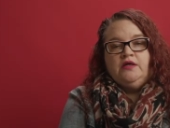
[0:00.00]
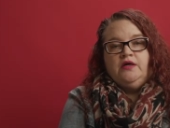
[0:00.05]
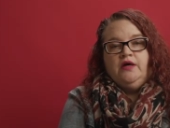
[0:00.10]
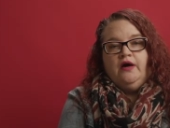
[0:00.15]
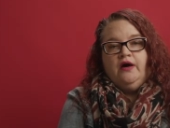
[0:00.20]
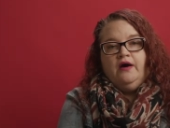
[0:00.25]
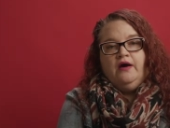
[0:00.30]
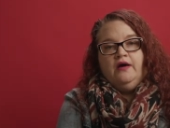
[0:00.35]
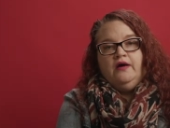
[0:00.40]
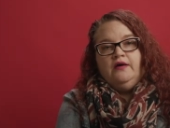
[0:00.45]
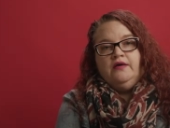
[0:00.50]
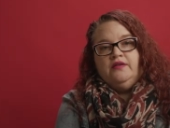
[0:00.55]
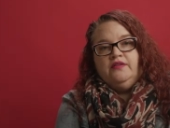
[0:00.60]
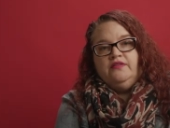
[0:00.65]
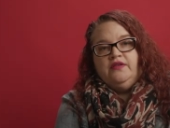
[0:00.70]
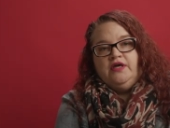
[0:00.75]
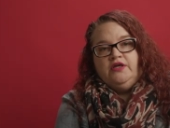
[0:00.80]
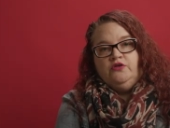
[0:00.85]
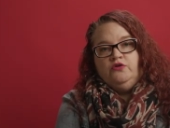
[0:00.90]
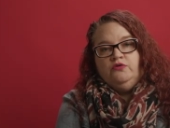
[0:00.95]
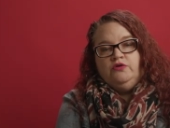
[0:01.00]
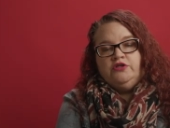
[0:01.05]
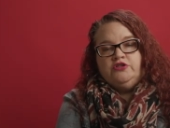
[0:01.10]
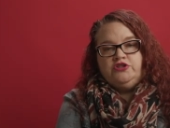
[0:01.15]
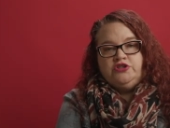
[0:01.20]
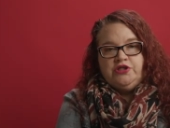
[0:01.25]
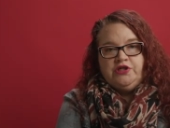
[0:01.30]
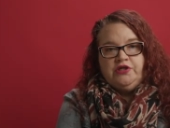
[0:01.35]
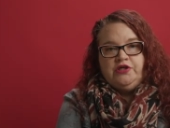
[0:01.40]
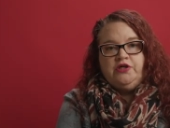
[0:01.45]
that you could
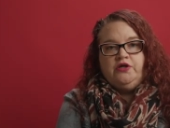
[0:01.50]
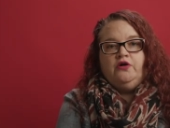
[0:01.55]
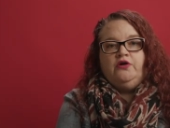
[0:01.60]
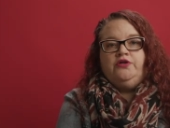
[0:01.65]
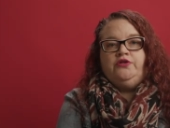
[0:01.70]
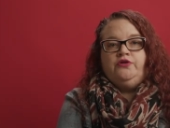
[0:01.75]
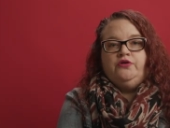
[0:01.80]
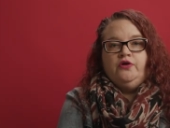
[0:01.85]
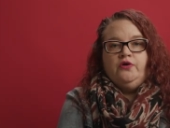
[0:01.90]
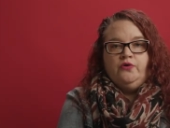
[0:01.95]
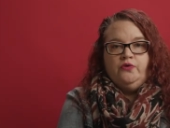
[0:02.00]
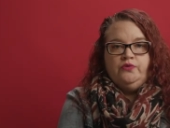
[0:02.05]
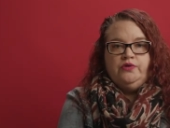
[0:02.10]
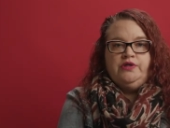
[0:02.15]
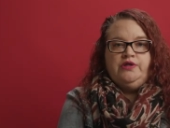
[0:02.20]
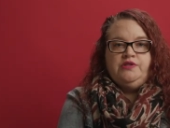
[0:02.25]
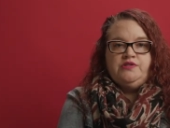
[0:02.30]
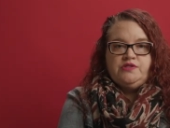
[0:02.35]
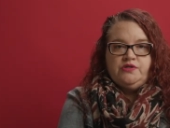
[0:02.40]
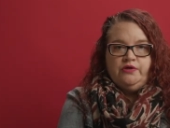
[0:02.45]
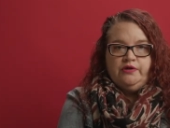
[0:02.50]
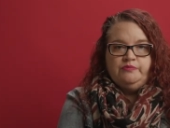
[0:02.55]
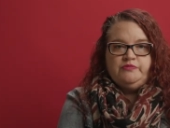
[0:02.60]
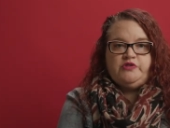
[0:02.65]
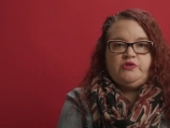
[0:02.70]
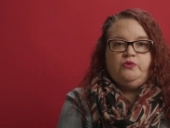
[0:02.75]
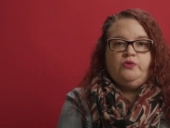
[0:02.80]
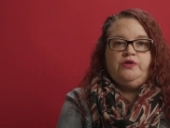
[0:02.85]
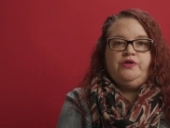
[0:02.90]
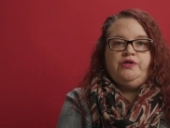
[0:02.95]
share on your own Instagram
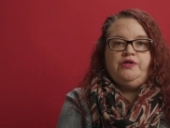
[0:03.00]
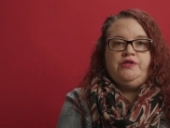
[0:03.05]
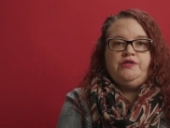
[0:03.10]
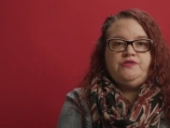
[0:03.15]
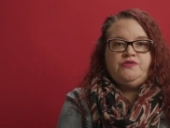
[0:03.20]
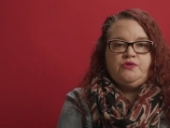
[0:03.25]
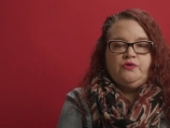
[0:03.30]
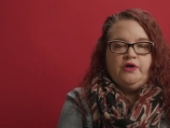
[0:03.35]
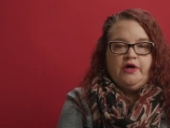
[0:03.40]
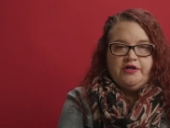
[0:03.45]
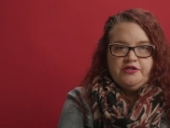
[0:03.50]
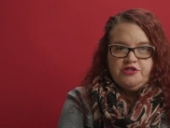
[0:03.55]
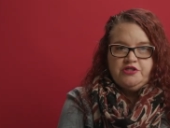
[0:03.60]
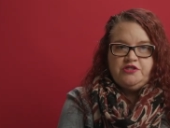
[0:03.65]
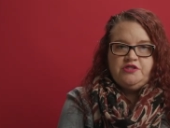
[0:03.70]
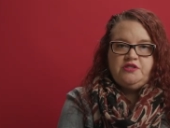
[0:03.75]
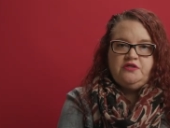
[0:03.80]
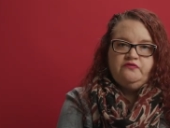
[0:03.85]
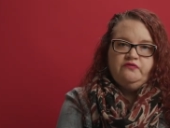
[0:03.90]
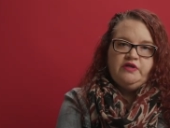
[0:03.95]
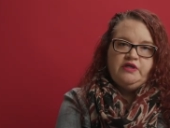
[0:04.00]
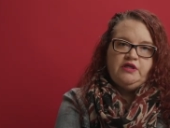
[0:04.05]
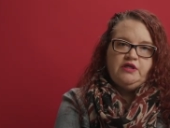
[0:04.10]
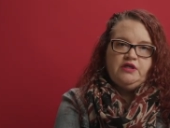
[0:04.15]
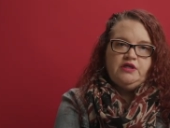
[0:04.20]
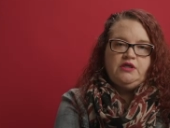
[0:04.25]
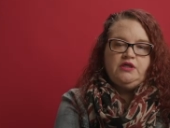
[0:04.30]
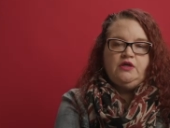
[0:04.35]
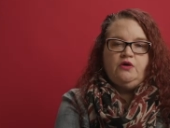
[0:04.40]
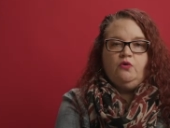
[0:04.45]
stories or
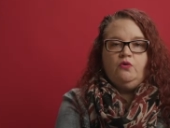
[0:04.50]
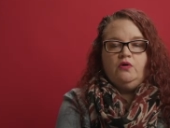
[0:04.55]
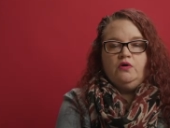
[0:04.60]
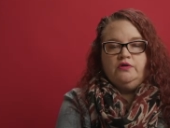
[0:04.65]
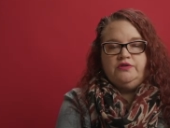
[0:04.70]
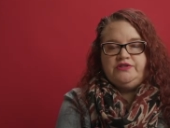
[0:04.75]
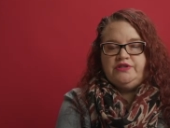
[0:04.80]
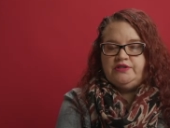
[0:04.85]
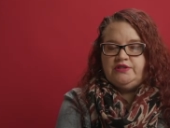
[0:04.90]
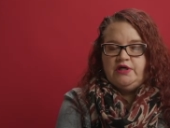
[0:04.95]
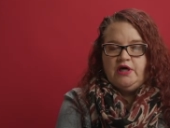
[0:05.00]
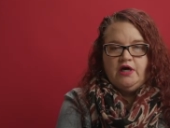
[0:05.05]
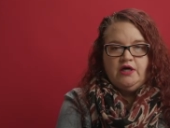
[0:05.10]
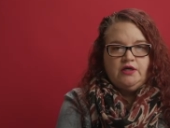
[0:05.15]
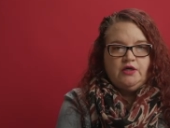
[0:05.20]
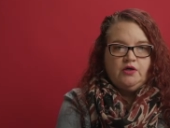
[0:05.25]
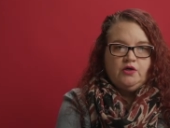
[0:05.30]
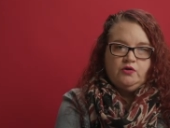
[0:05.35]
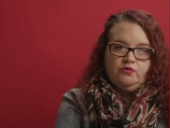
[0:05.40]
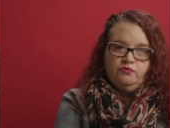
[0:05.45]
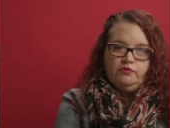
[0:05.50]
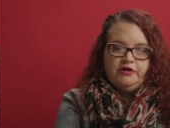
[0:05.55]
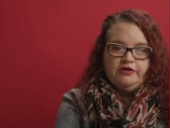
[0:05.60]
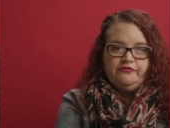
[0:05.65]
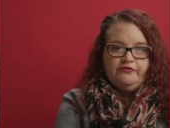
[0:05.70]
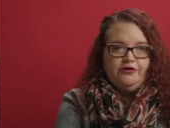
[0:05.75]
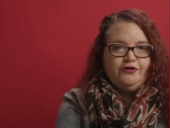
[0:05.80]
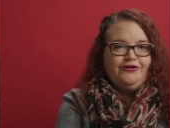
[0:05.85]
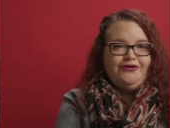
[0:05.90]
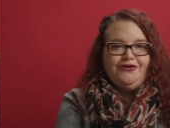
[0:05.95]
IGTV or TikTok or
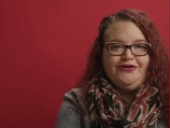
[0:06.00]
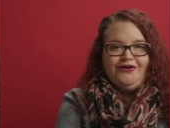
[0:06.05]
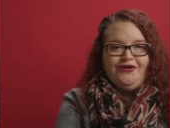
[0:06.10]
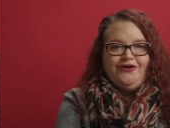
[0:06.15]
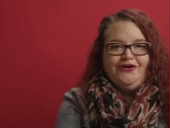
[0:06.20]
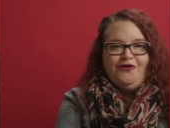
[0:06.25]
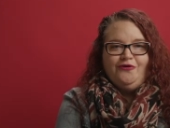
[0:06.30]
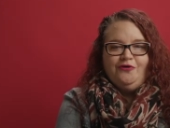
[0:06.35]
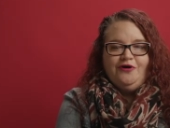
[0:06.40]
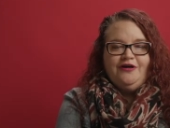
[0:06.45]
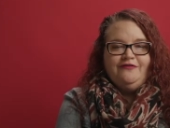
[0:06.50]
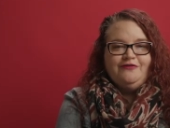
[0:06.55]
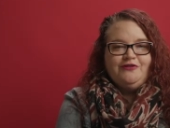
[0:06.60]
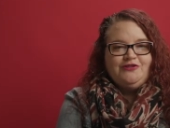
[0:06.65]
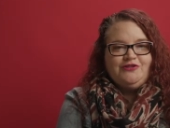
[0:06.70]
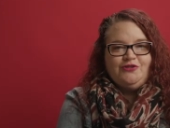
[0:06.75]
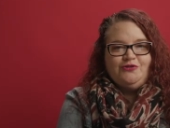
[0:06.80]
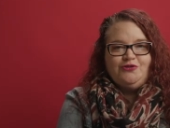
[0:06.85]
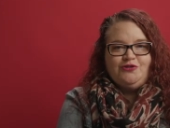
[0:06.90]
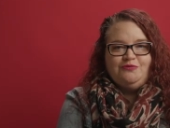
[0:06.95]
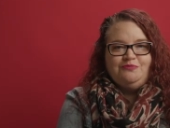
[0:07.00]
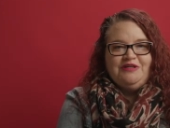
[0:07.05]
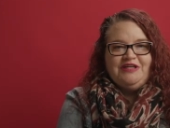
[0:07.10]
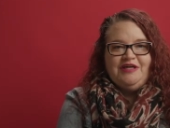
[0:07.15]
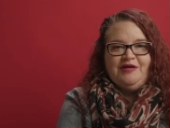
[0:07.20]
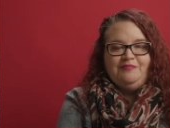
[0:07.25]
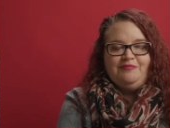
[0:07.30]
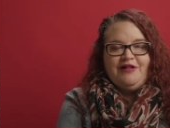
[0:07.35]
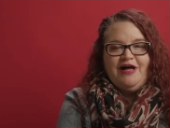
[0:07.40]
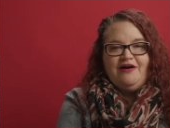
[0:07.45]
whatever social
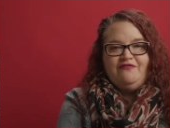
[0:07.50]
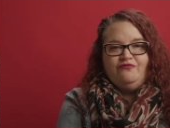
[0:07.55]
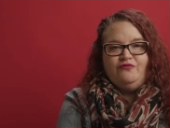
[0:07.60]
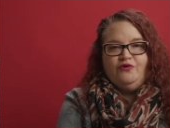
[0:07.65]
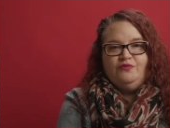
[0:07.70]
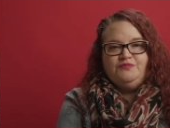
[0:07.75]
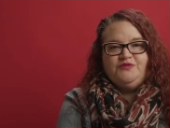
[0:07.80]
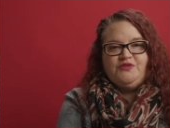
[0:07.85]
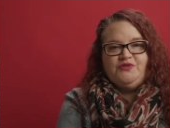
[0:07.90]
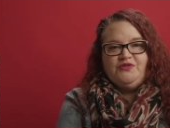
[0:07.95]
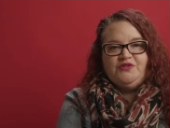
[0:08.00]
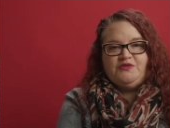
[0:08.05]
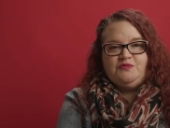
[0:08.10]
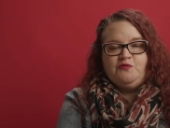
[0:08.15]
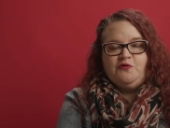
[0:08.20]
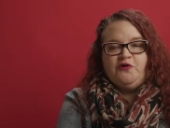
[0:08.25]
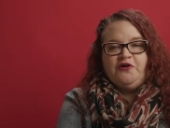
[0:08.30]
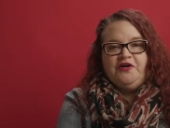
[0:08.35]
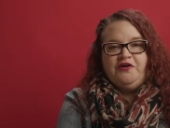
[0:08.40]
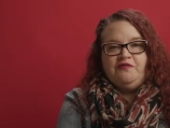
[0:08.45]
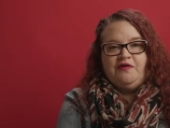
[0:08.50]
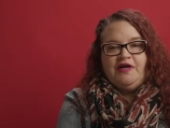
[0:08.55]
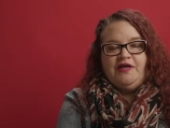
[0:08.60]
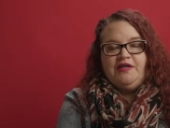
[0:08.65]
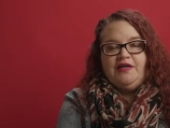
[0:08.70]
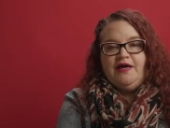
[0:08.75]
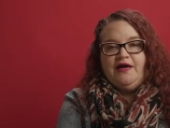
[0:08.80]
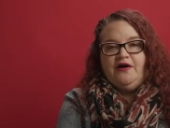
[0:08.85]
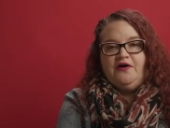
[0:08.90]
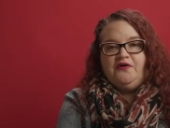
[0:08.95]
media platforms you're exploring right
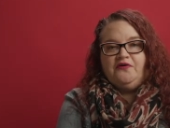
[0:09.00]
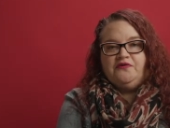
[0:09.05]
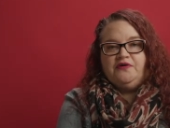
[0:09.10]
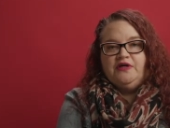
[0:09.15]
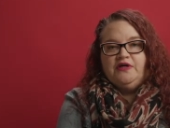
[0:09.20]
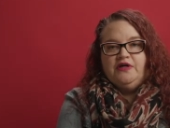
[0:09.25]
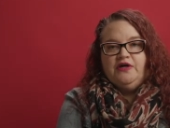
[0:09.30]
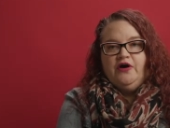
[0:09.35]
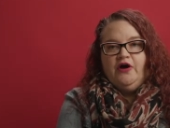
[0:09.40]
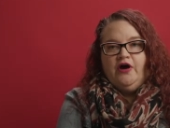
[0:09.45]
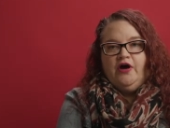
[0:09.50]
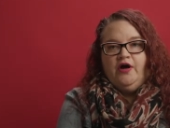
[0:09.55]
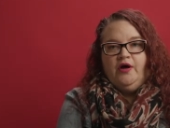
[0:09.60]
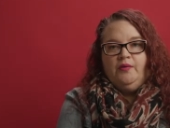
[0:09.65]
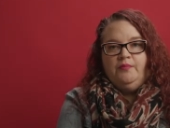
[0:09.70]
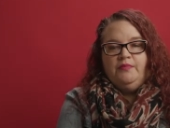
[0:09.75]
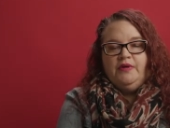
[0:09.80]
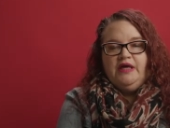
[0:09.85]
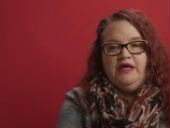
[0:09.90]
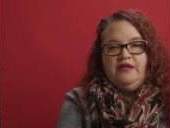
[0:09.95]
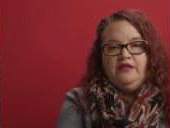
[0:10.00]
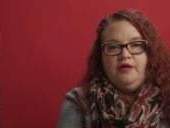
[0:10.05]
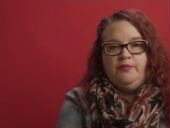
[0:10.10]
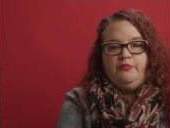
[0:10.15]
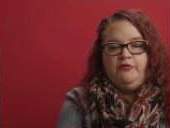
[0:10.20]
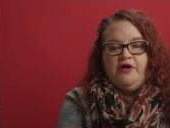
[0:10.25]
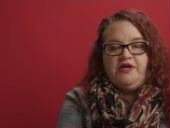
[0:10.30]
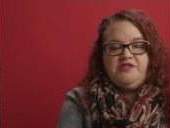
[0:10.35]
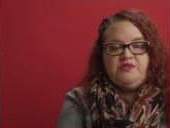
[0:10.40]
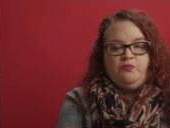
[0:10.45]
now. And the
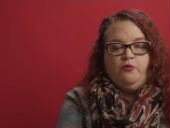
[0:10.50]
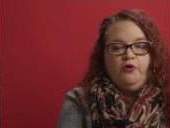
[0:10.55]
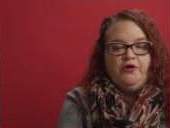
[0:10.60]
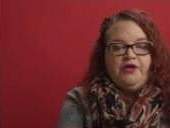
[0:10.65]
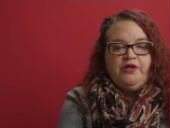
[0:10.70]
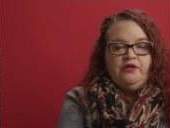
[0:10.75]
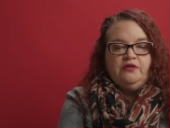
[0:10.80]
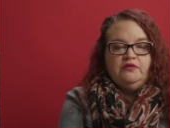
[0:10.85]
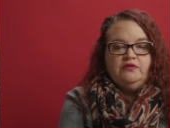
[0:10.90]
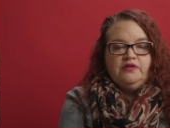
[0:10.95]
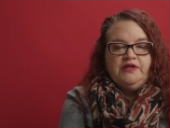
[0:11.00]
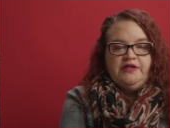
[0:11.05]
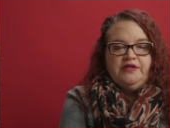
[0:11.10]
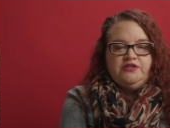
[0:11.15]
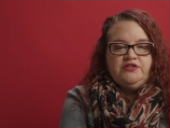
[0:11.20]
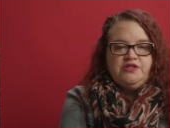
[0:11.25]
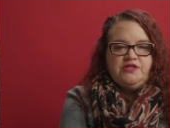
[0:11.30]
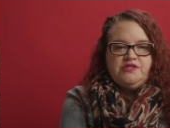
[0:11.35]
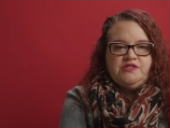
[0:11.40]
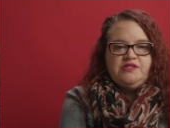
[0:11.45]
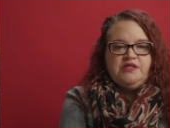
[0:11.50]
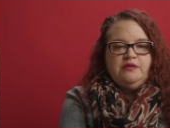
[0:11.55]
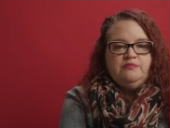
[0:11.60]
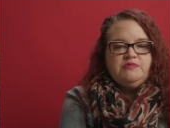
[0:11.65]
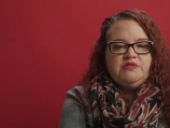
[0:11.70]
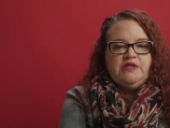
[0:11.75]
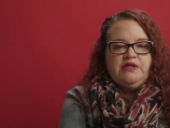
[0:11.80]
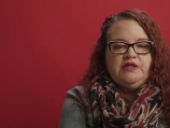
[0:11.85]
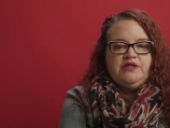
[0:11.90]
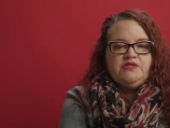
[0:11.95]
price point just seems
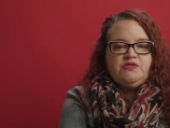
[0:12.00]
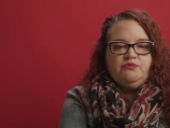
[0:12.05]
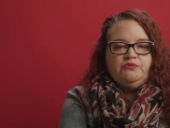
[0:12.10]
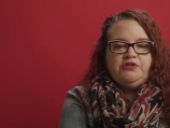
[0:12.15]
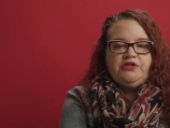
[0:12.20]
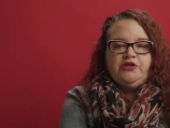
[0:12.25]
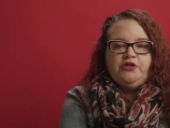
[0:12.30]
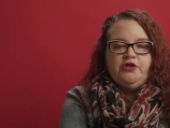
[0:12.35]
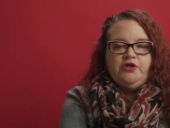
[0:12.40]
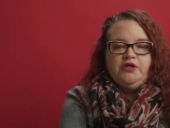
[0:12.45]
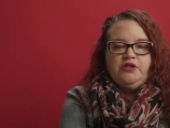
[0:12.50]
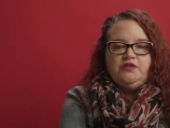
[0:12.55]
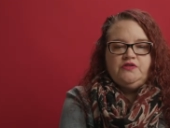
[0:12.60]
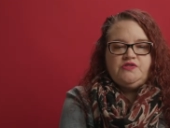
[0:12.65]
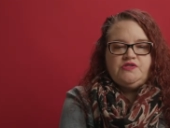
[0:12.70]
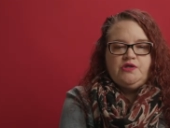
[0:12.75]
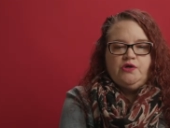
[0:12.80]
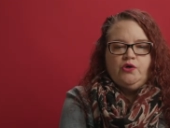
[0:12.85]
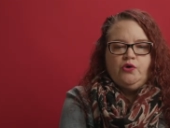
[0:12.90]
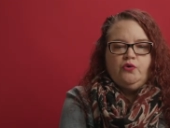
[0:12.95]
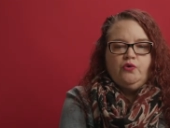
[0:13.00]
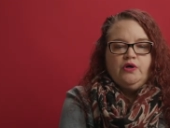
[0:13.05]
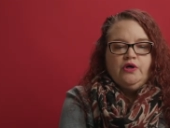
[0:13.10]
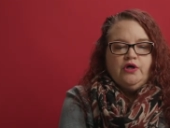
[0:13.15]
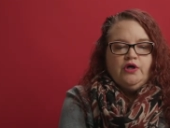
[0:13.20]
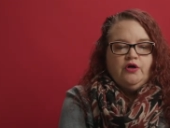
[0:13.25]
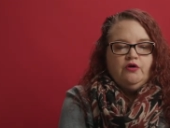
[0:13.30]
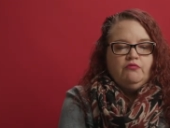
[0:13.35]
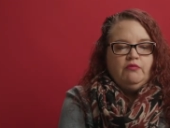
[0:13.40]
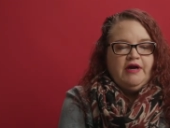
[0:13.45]
like it's really good. So
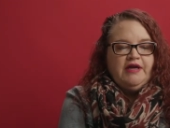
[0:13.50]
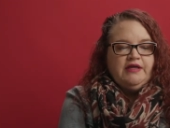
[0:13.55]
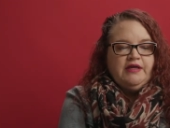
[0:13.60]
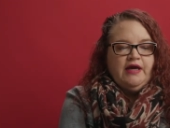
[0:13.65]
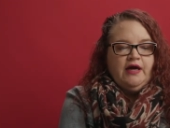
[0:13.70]
right now